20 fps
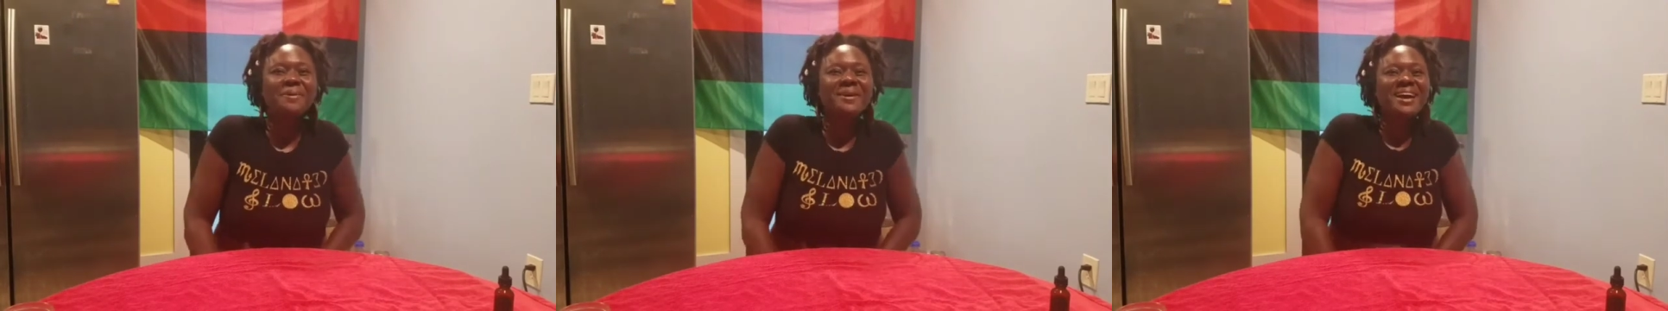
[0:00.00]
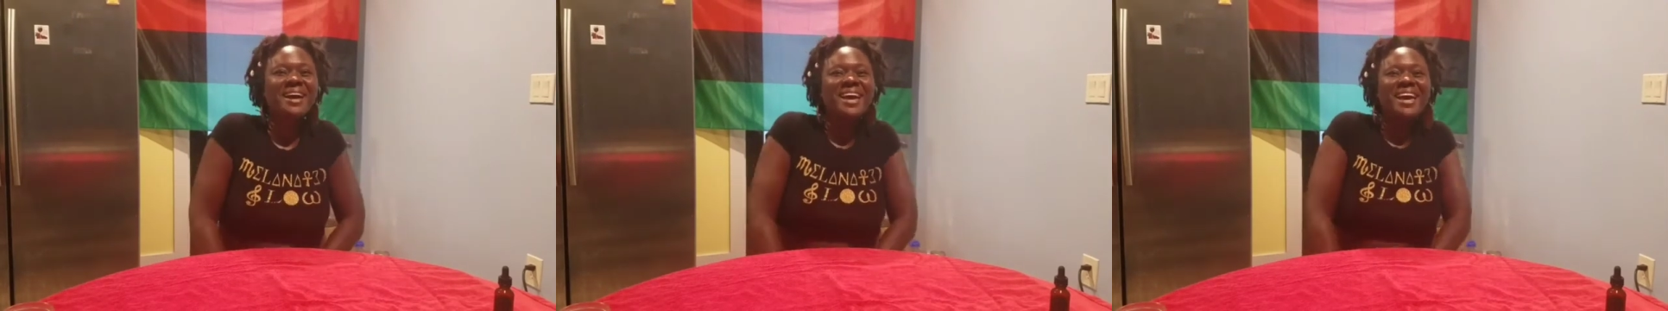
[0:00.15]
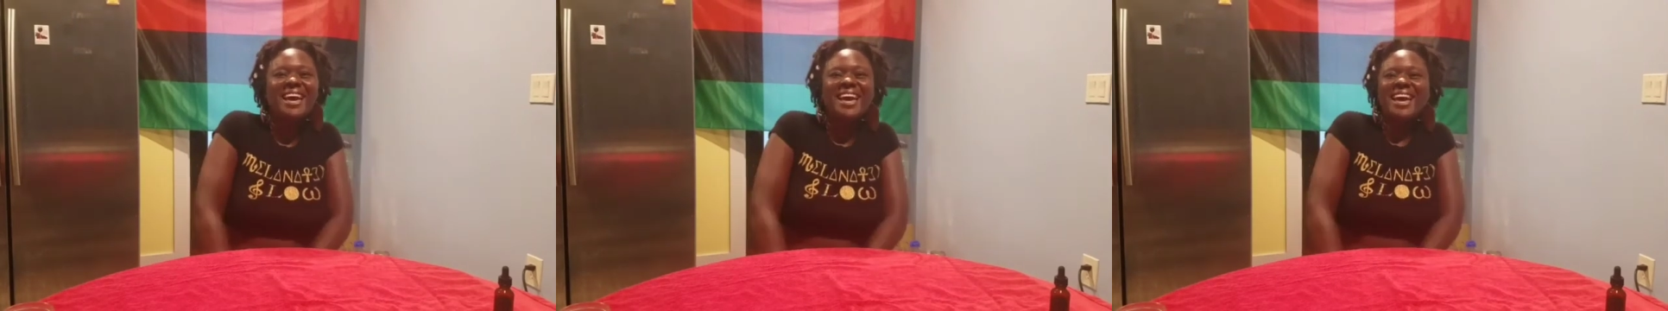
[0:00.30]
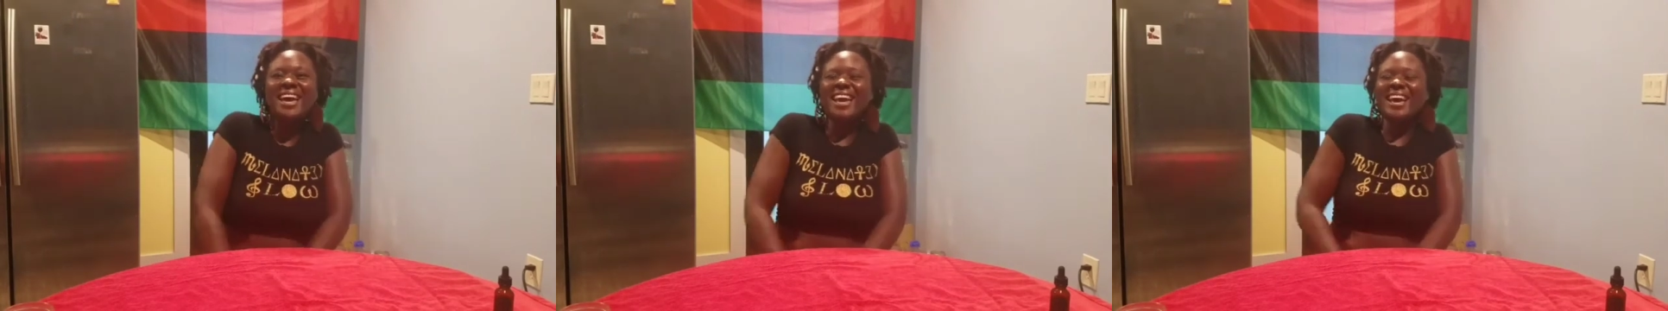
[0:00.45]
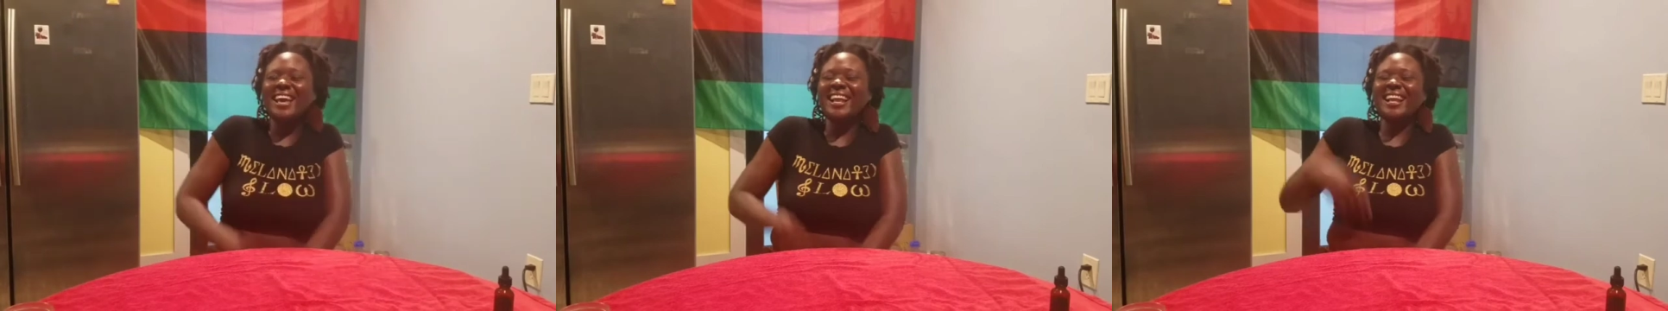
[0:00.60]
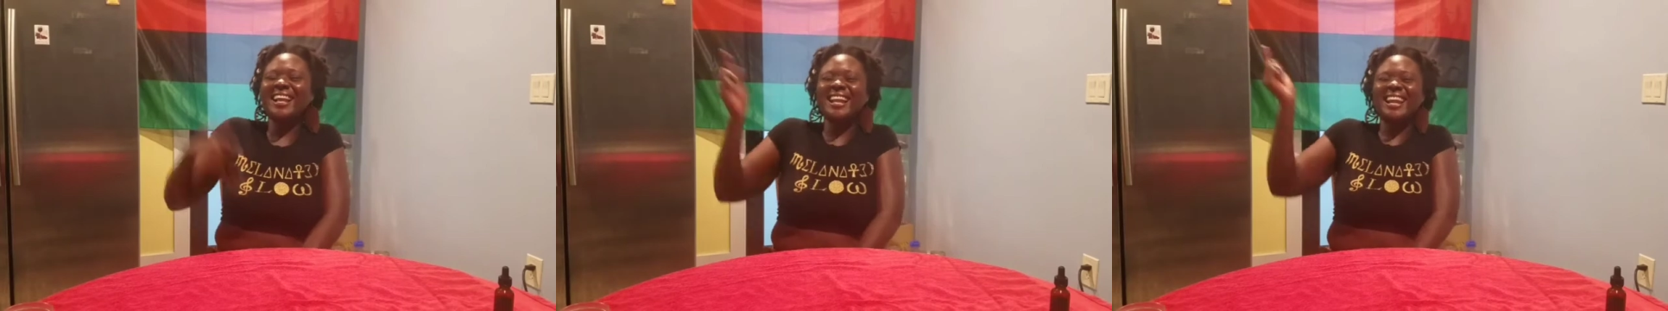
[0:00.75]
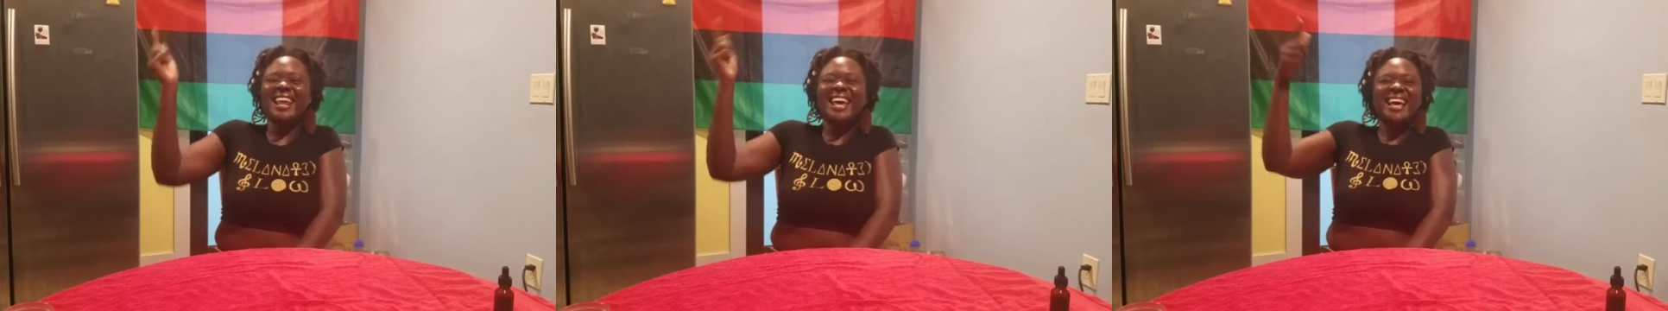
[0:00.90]

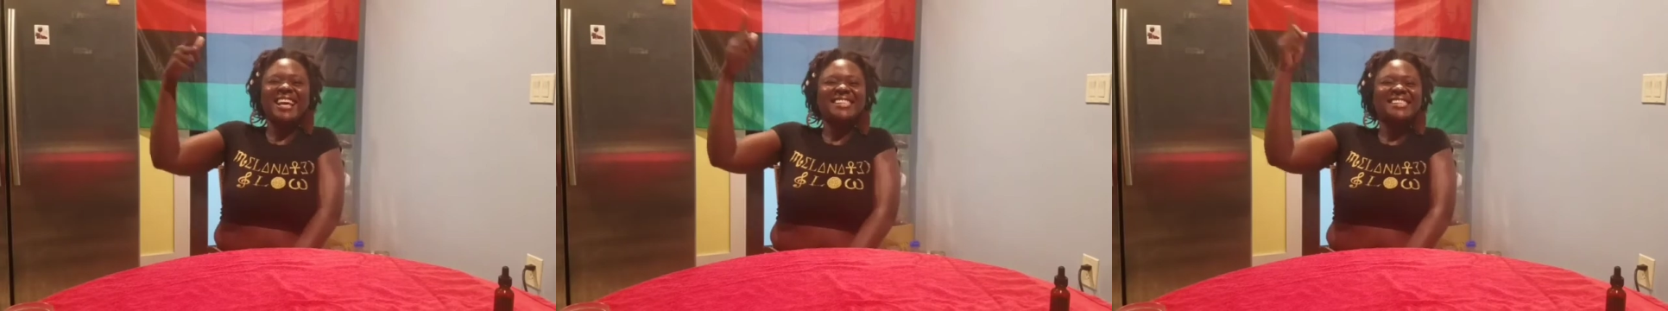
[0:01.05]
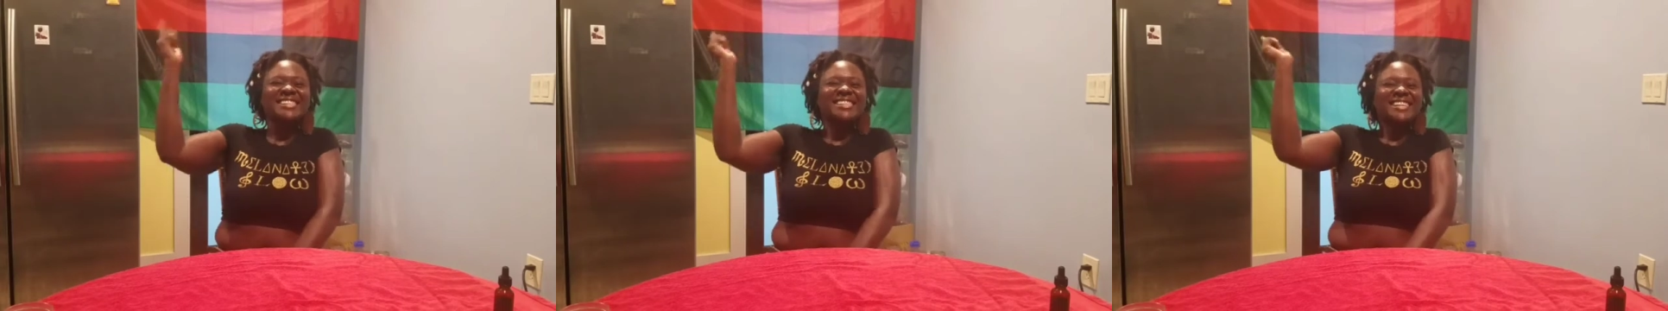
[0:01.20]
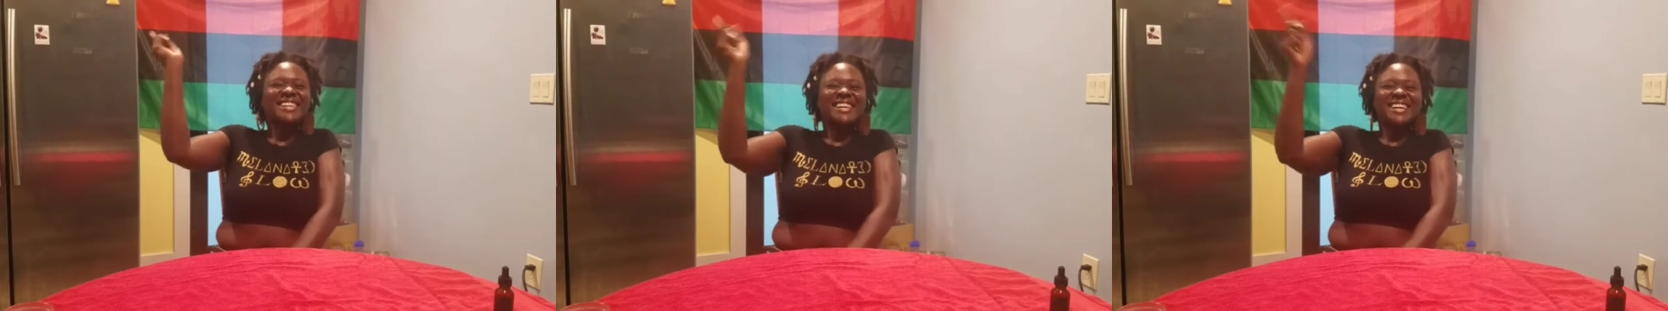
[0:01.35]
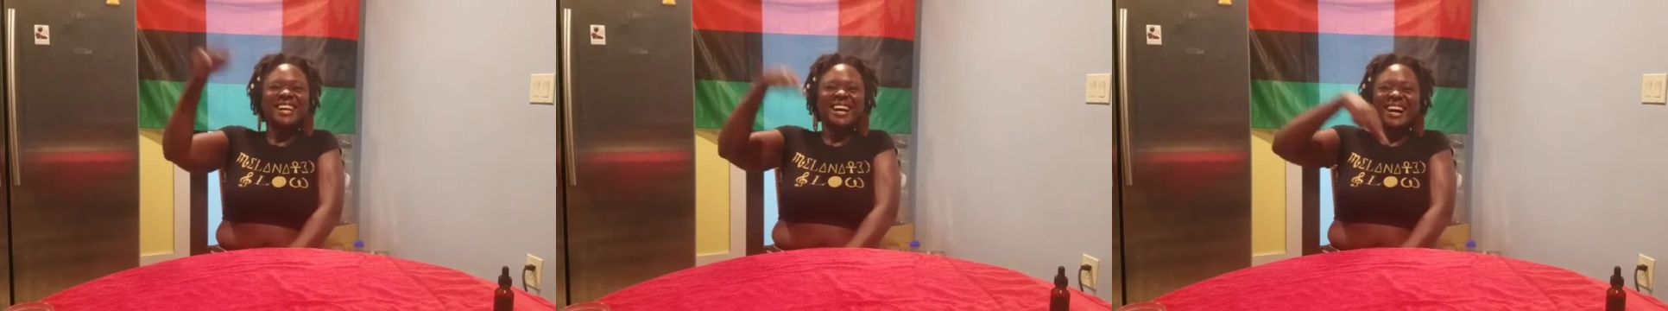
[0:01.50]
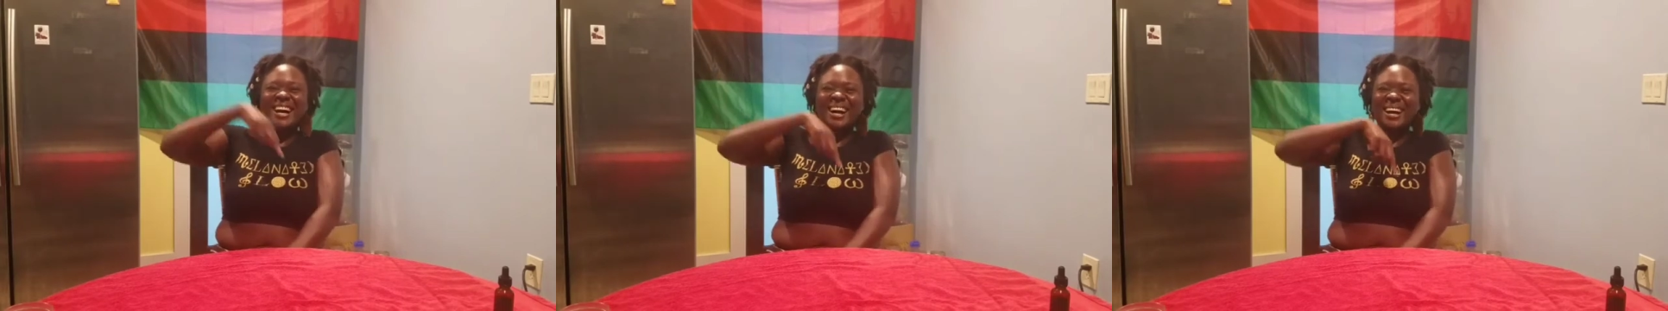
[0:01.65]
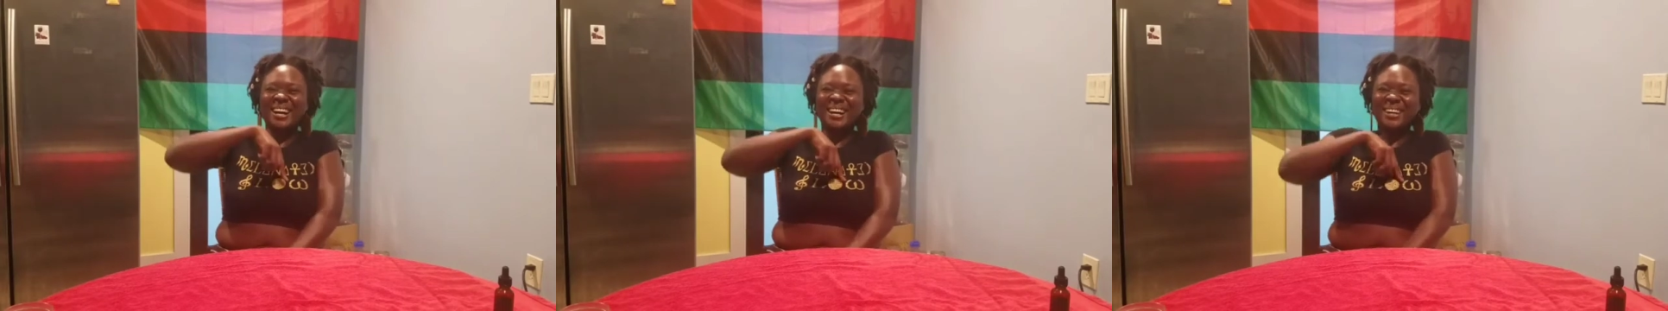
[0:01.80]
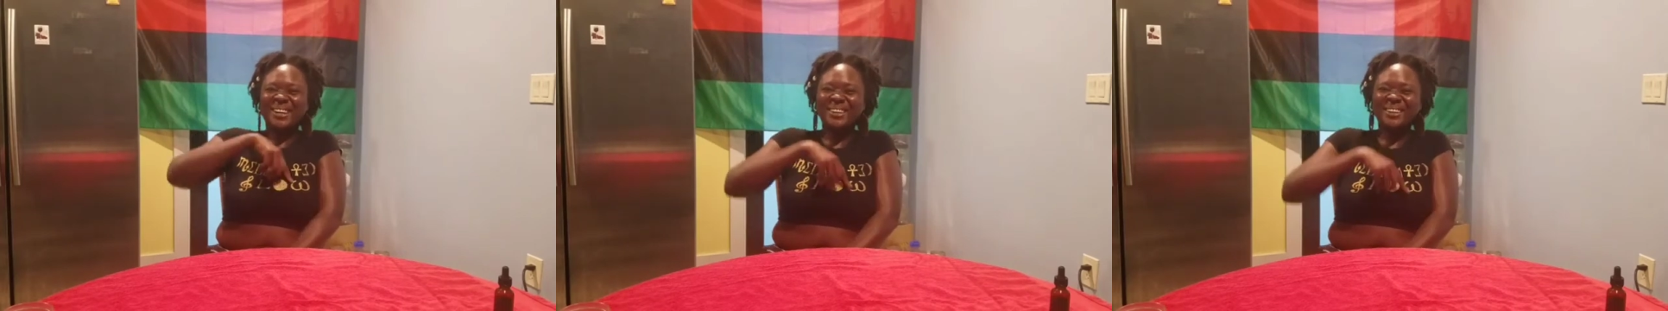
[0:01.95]
Hey, let's
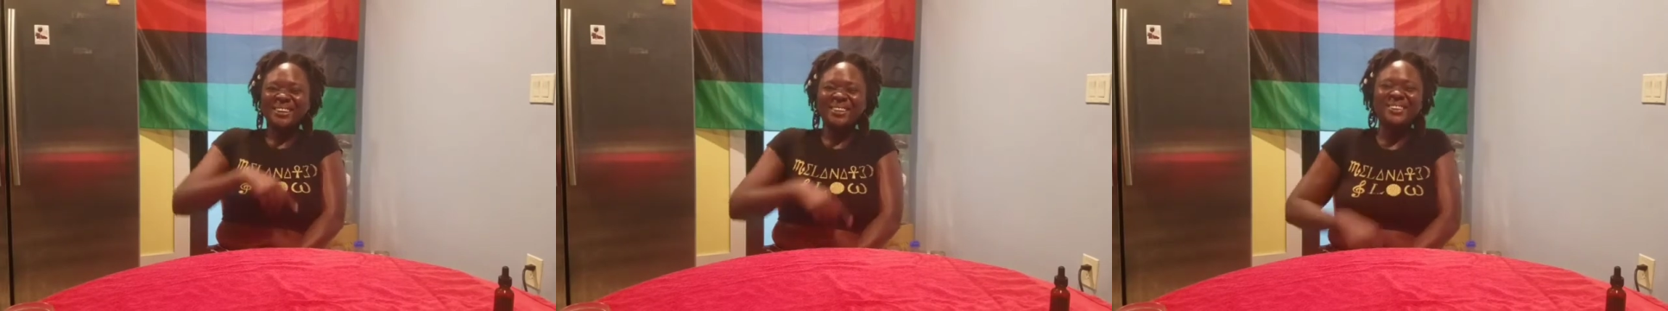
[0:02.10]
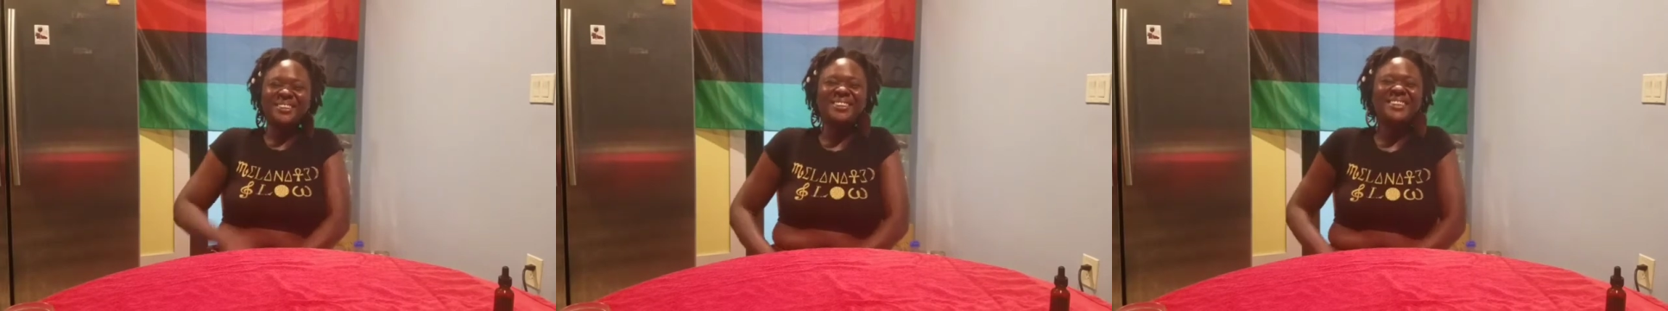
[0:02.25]
go.